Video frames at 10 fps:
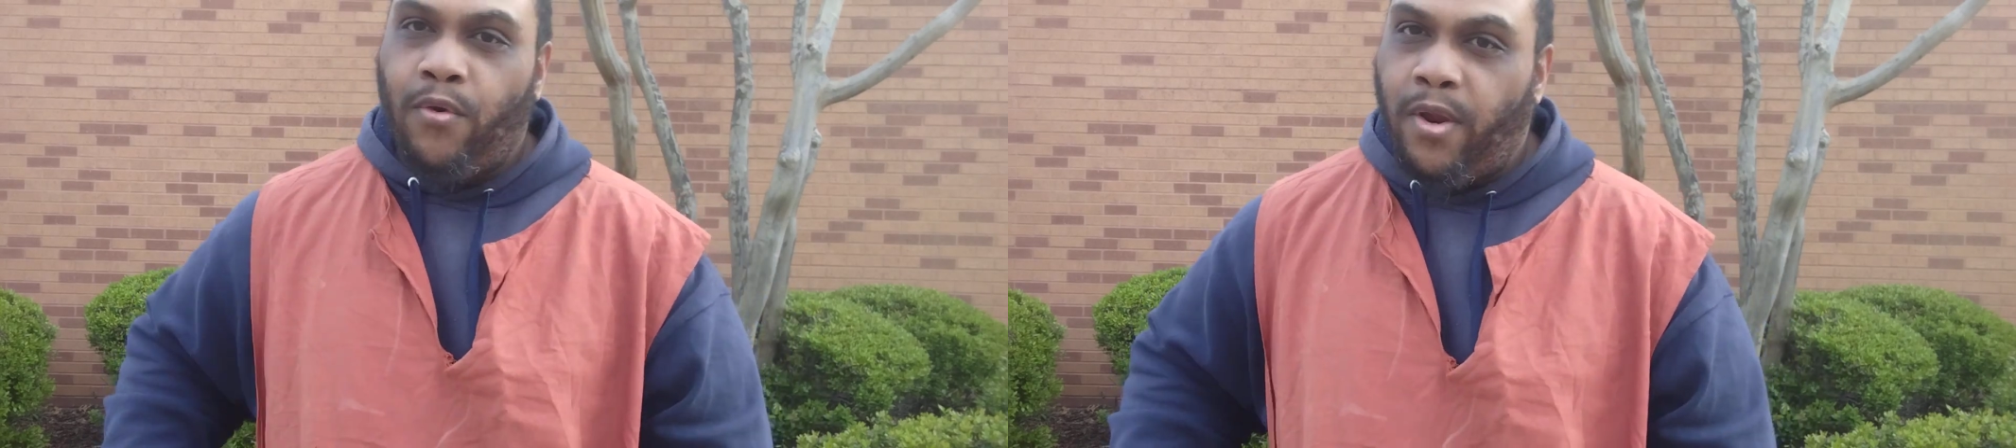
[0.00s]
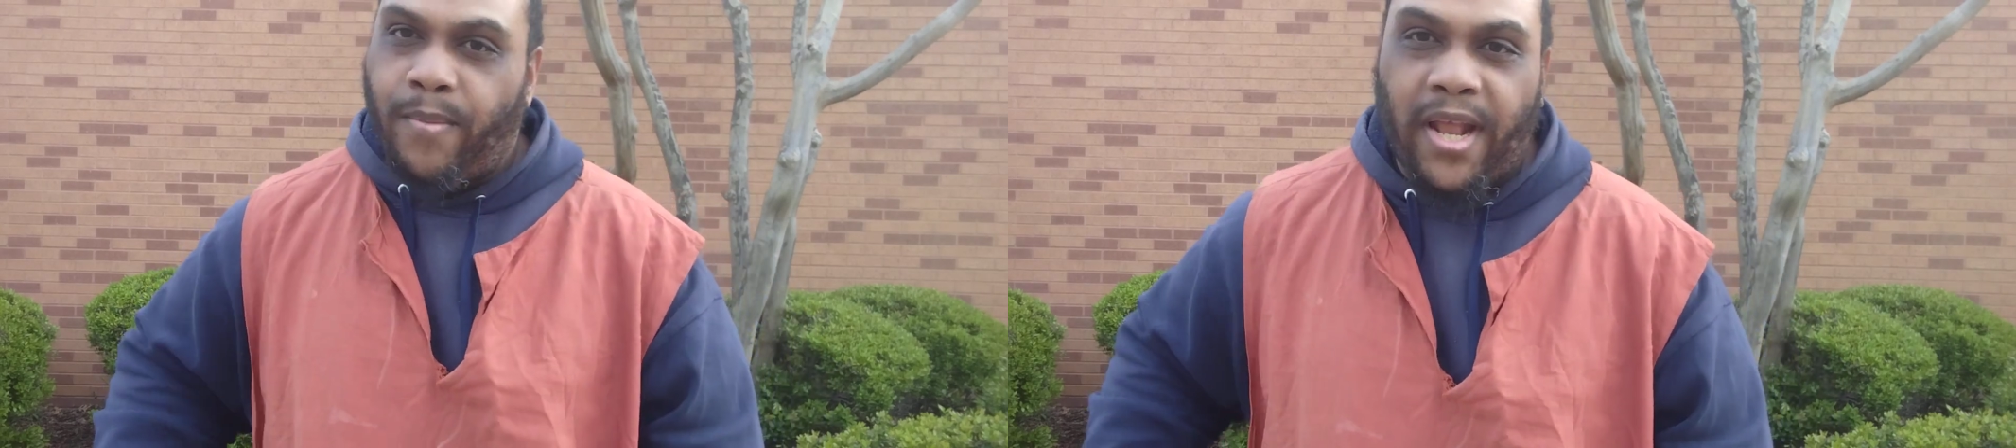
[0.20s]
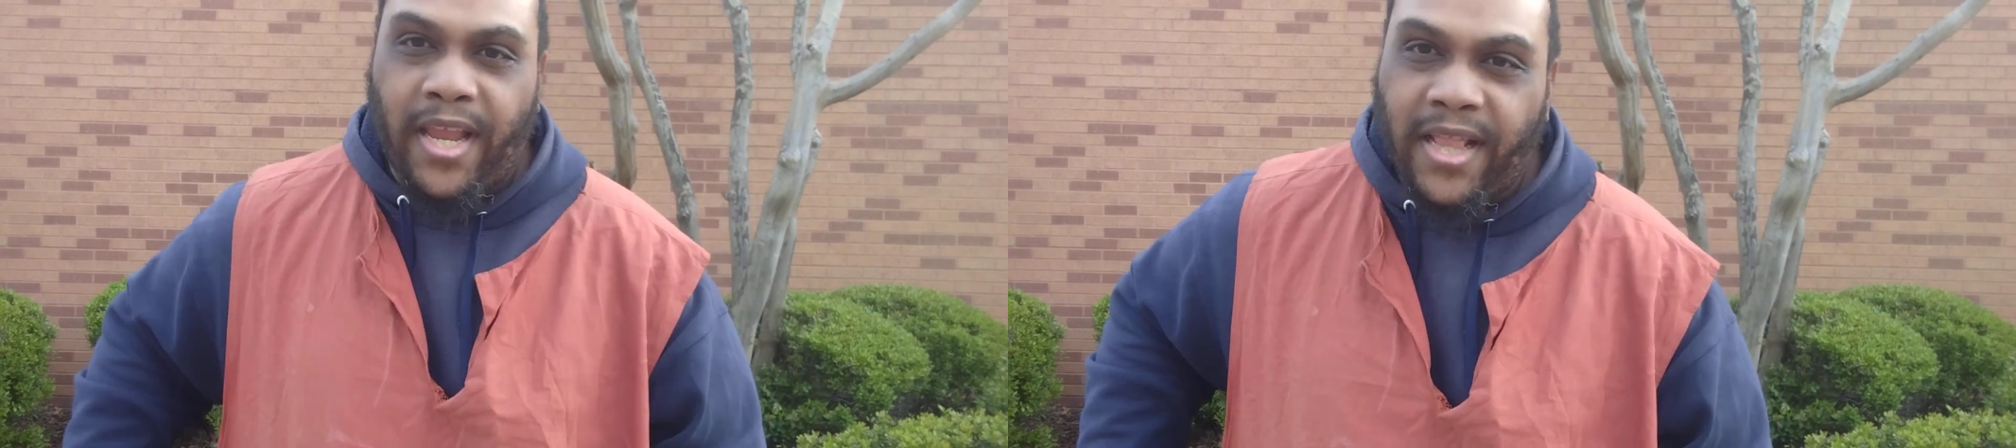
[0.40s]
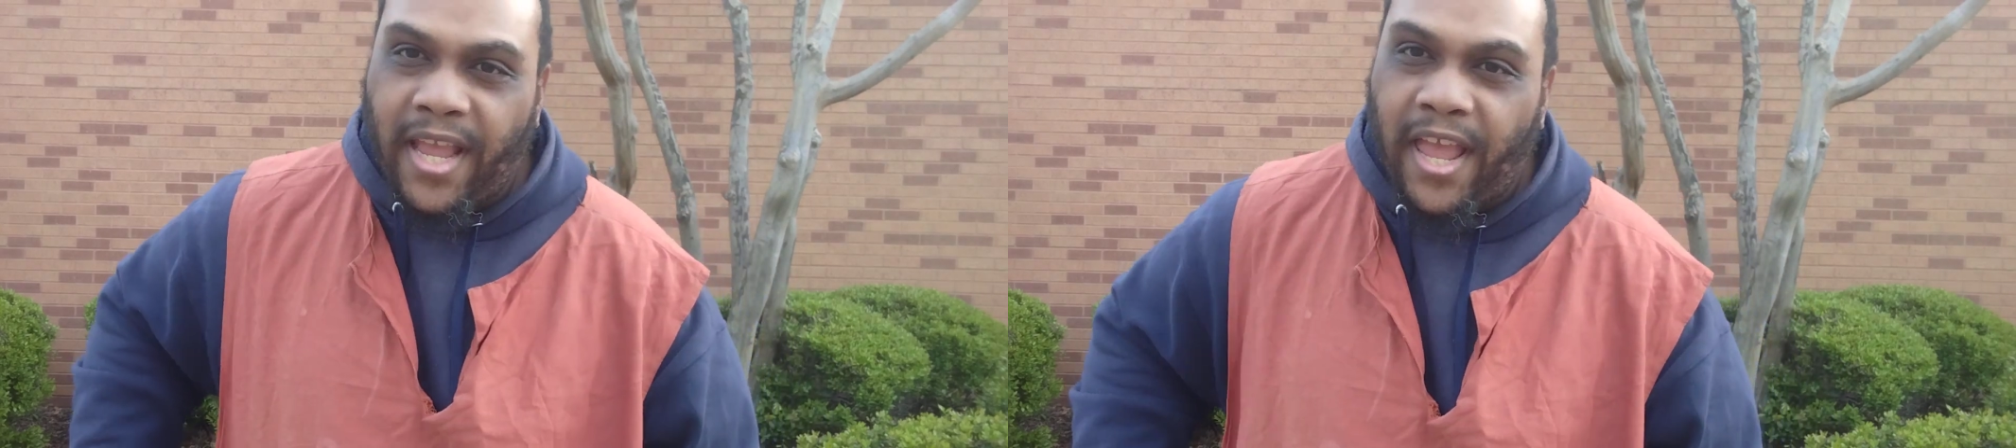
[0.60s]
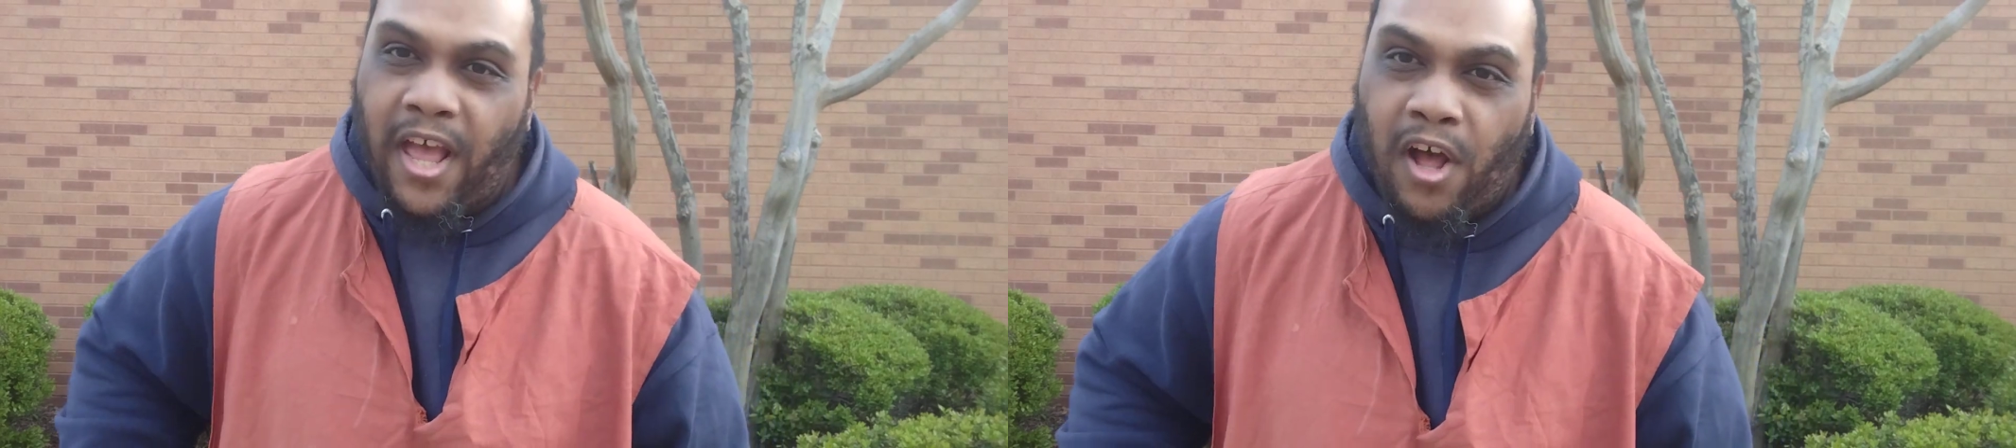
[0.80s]
We about to
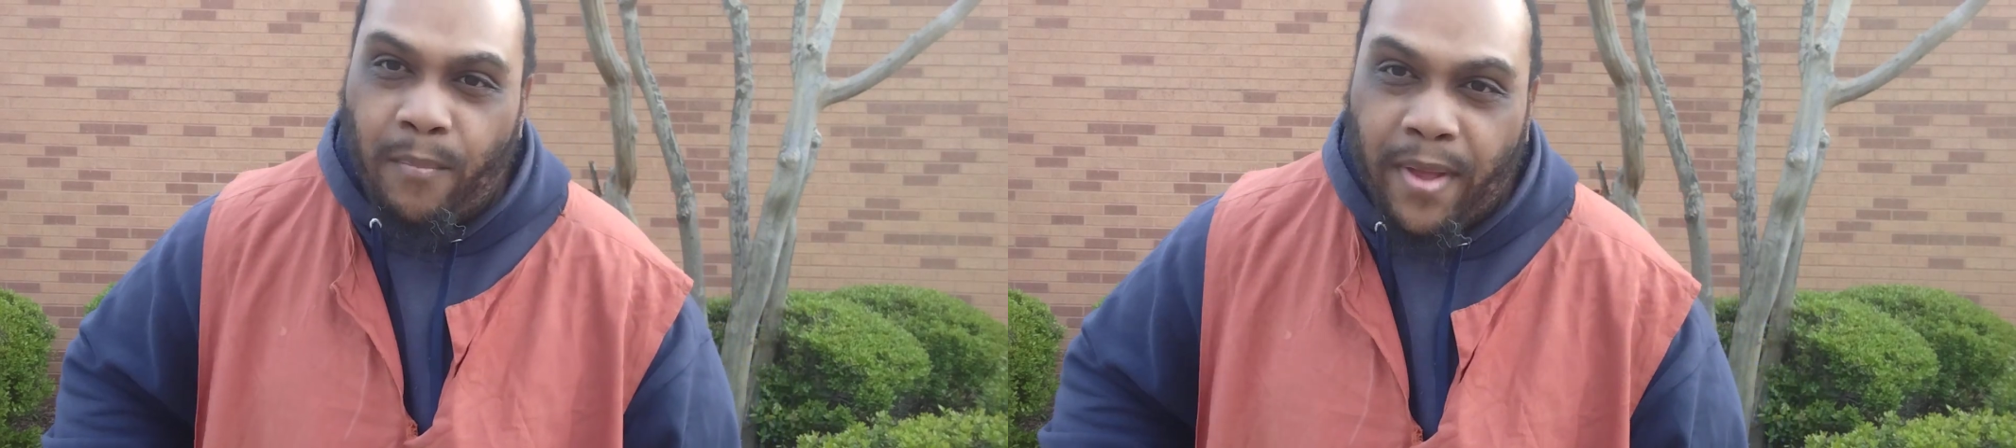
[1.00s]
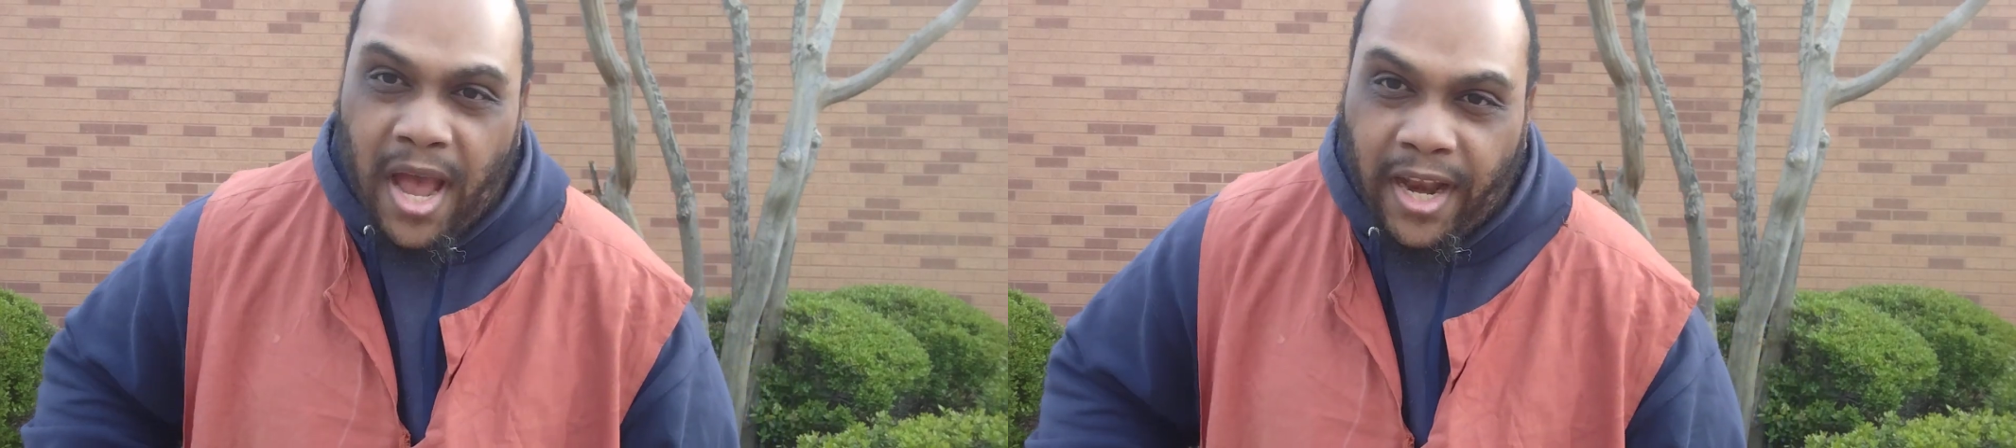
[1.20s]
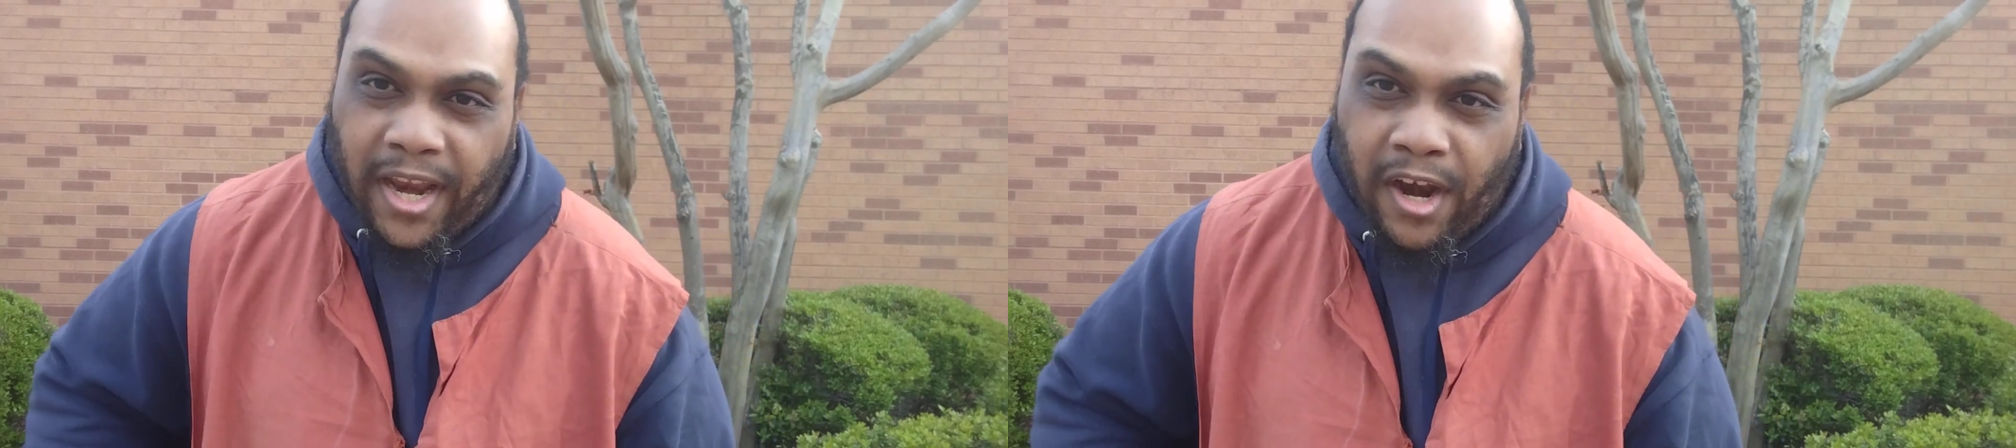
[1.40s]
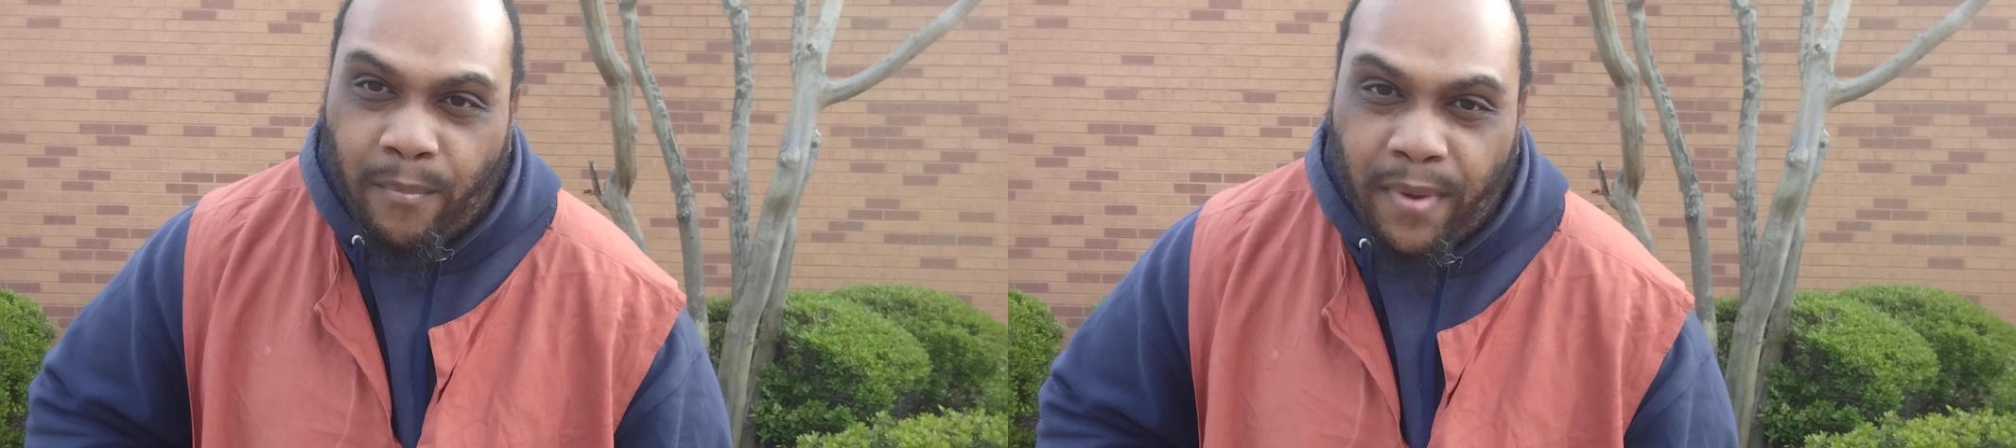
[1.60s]
get the hell up out of here,